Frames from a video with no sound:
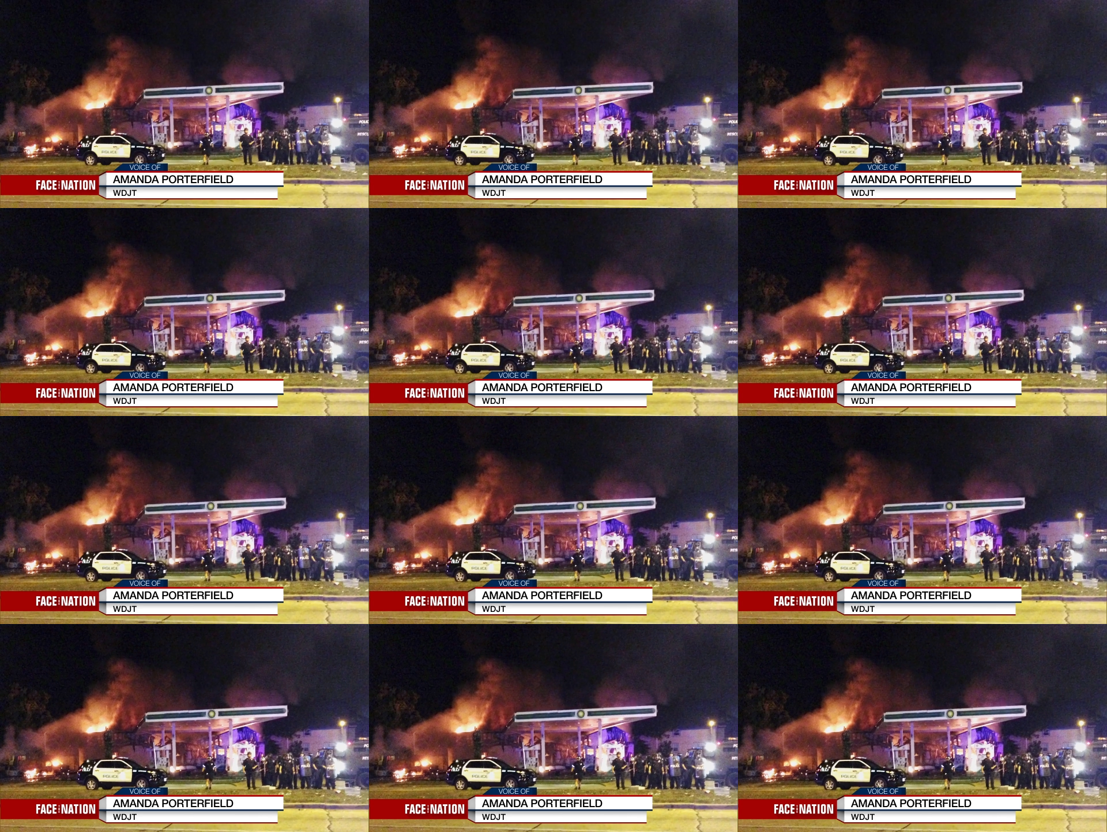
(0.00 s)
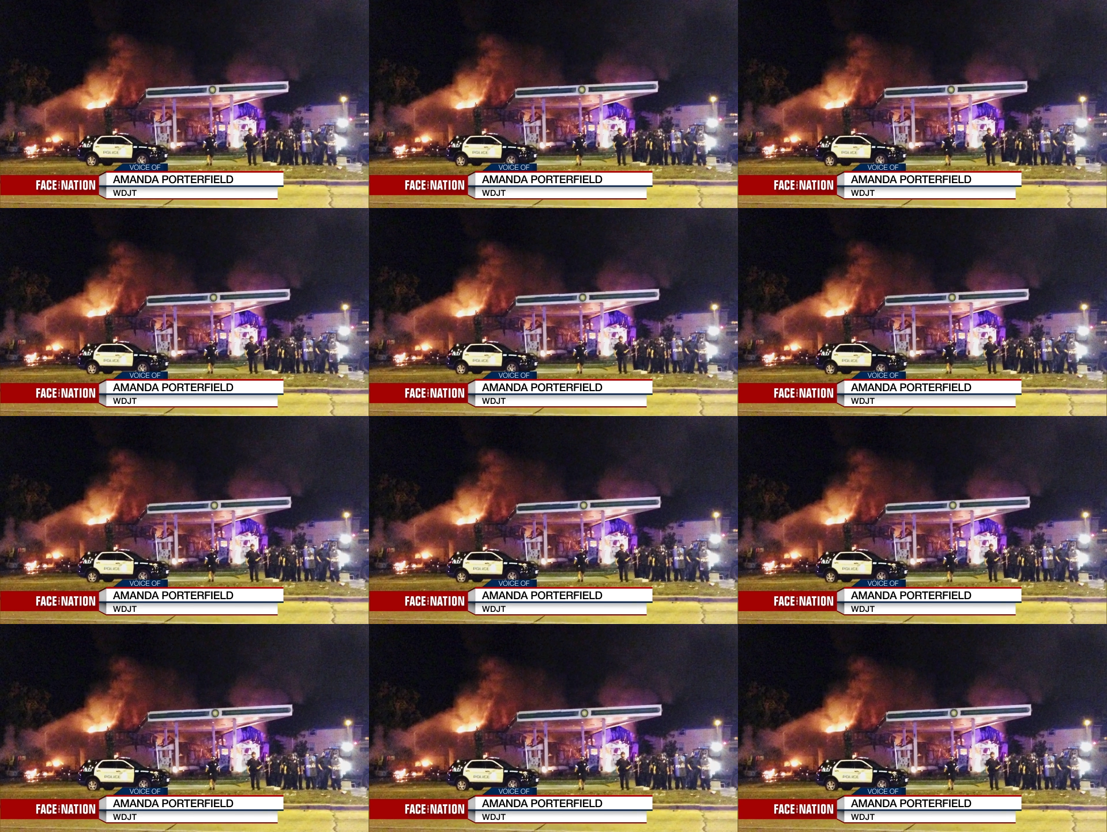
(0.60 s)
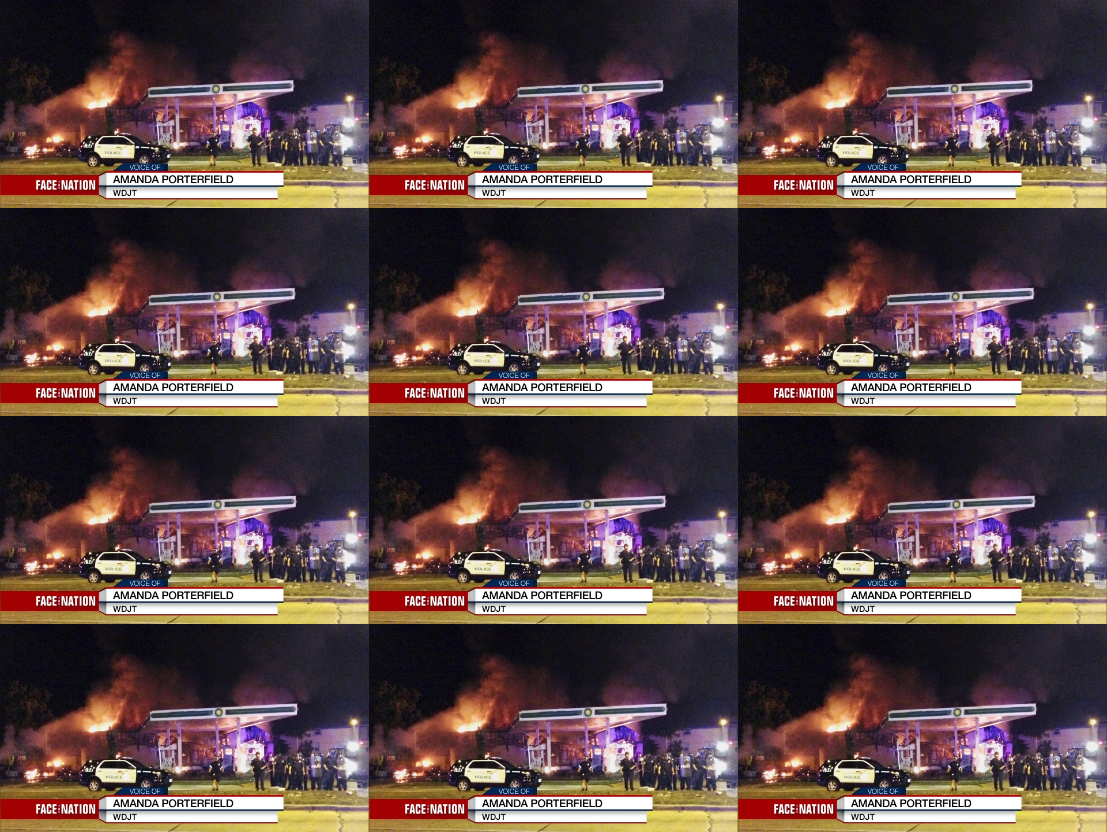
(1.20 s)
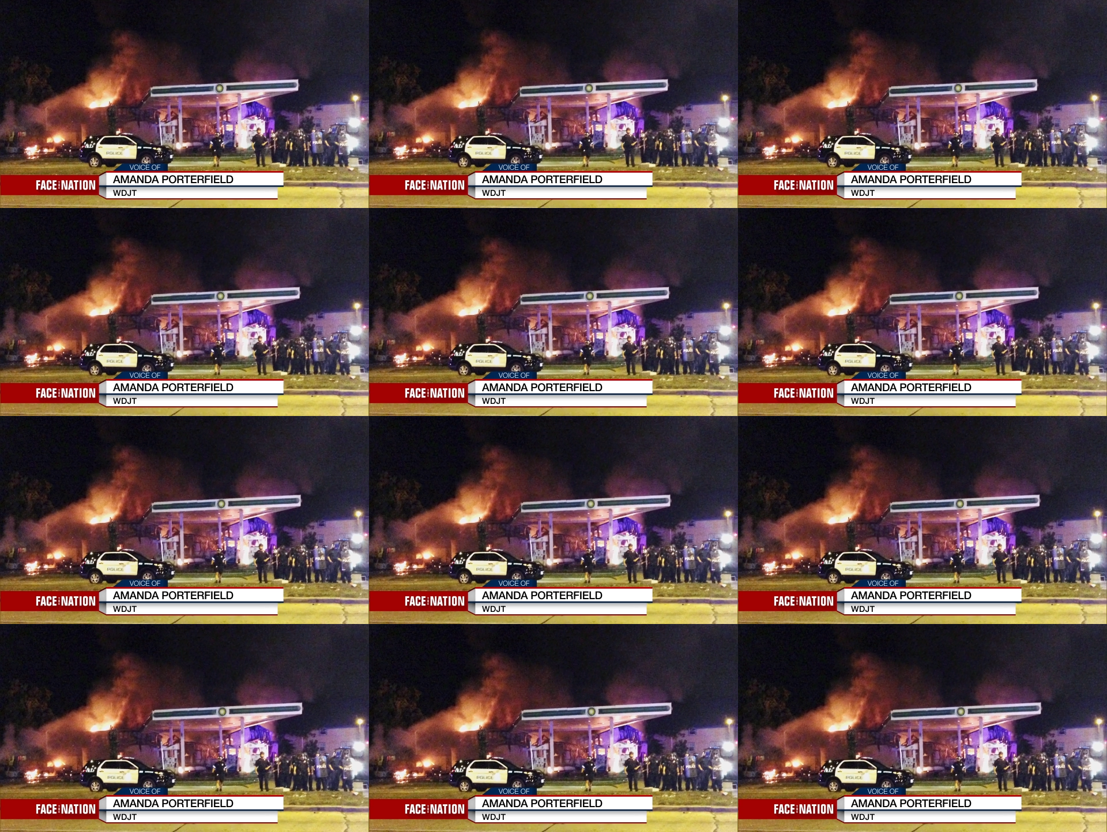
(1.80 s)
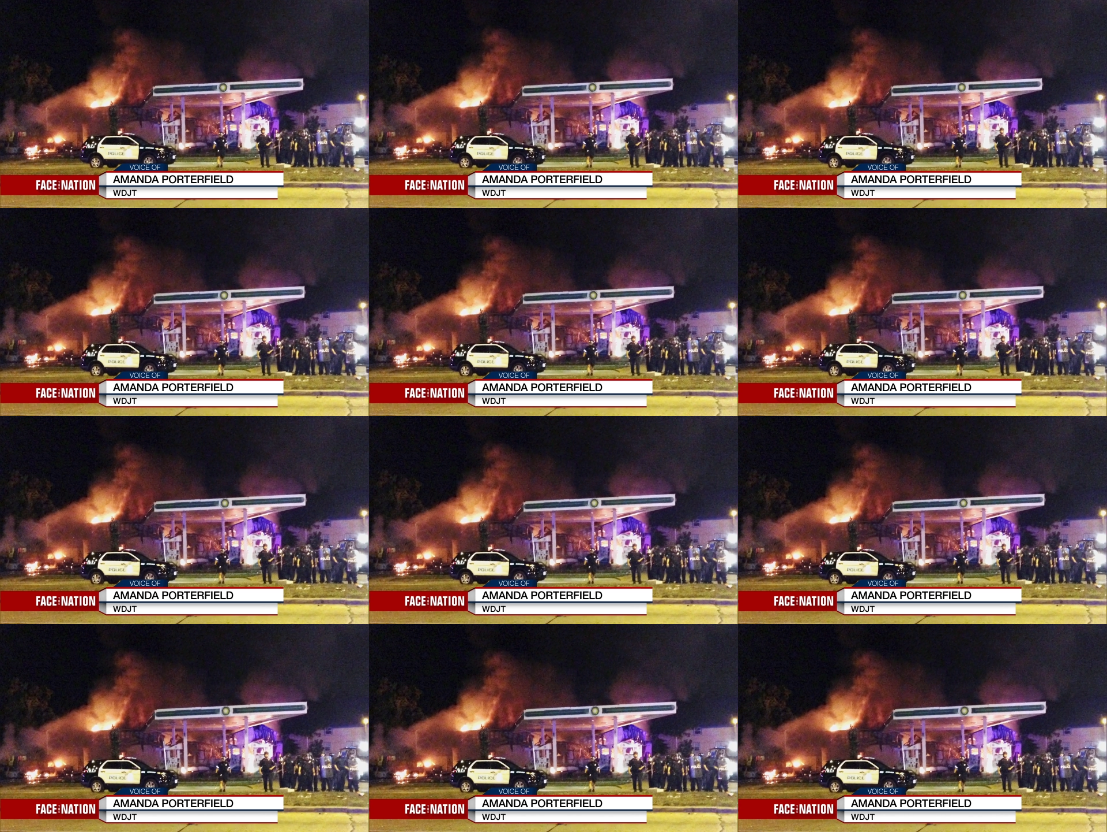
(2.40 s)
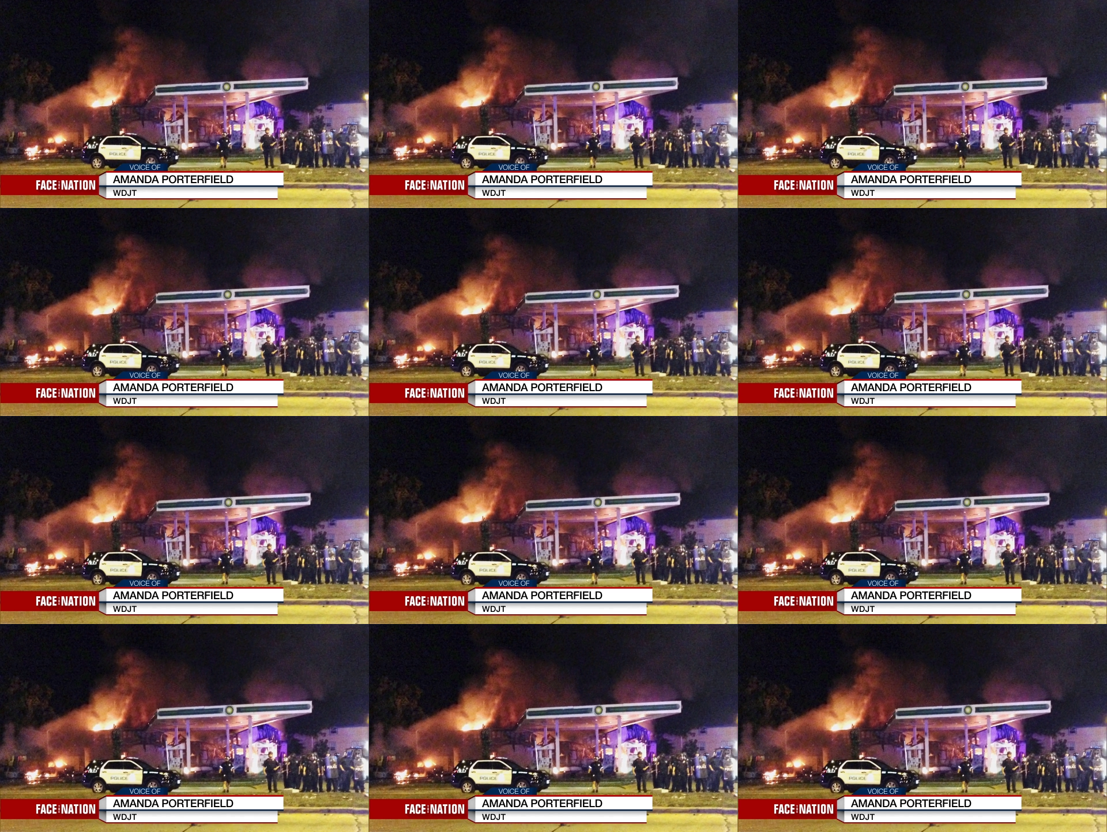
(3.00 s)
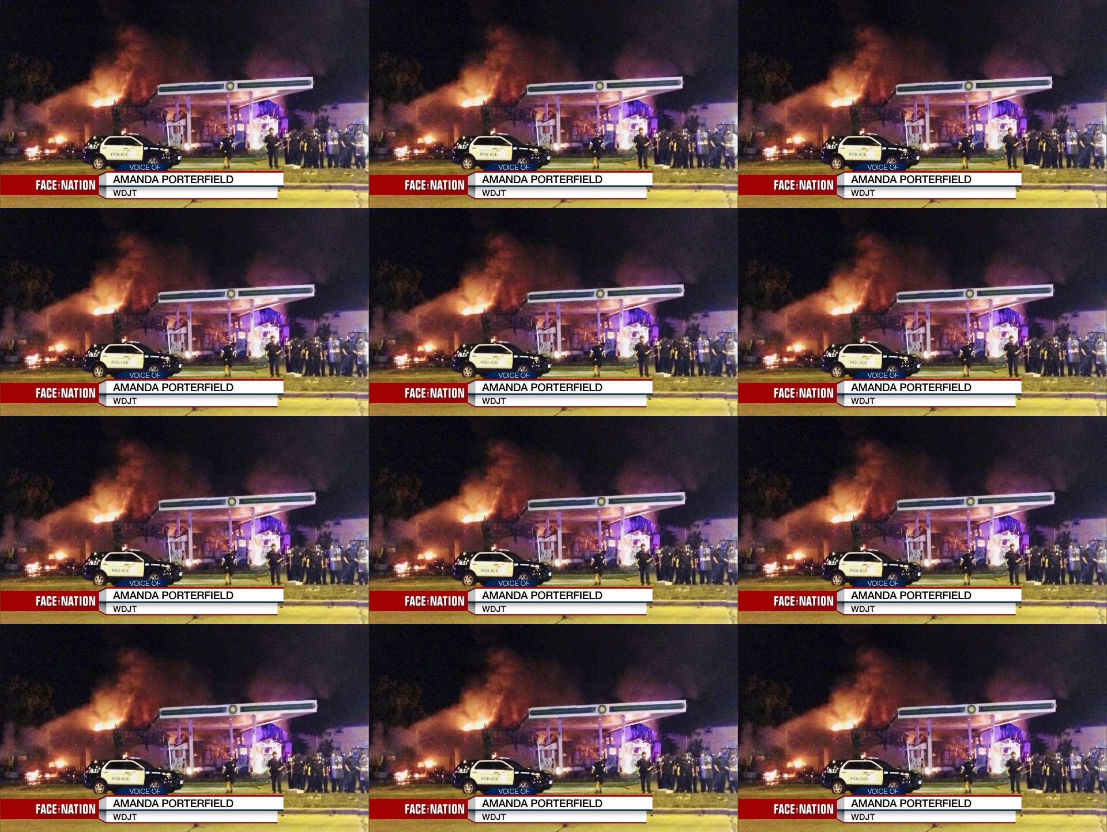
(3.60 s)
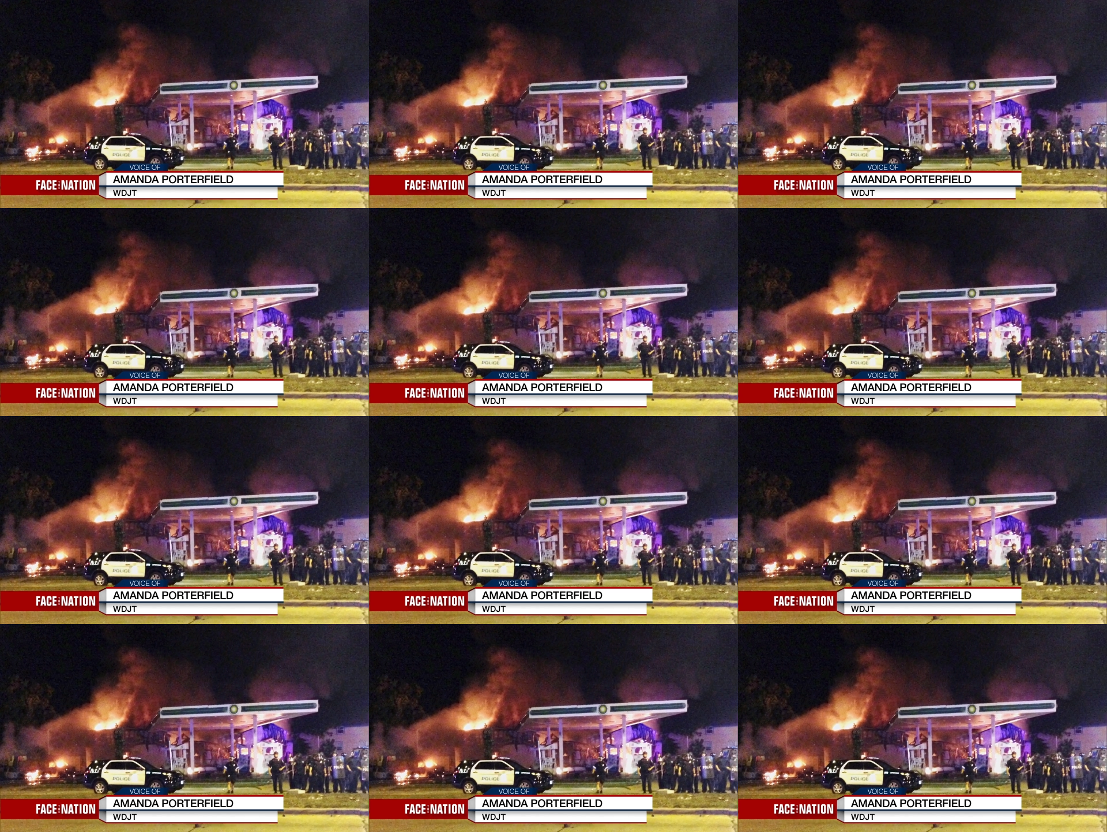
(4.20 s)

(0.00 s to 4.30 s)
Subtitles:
Nobody's mouth can be seen.